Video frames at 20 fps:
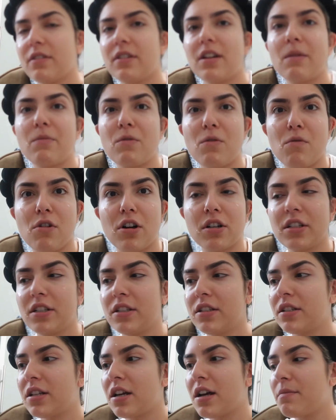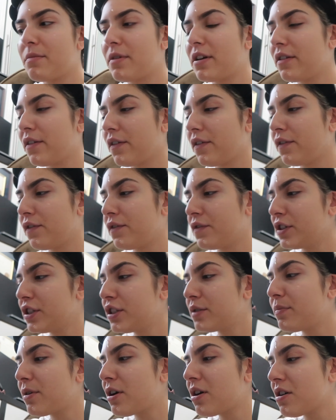and we'll watch some
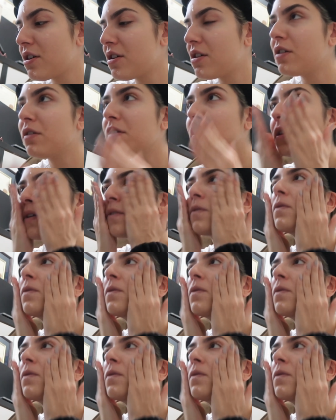football,